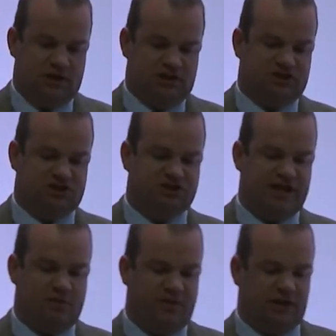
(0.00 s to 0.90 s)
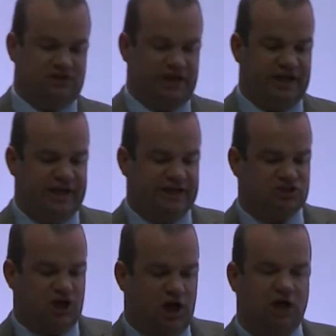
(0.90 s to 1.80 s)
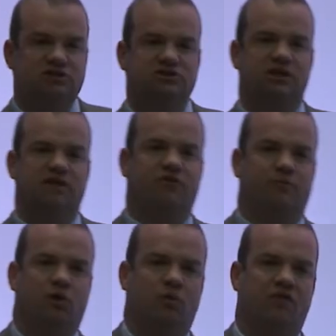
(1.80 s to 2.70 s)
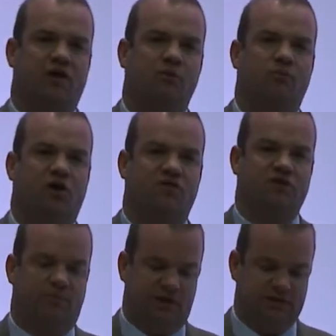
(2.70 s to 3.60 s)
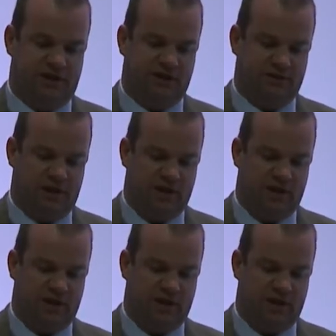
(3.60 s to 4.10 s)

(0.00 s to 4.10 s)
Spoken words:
Sustainability is undeliverable without profitability.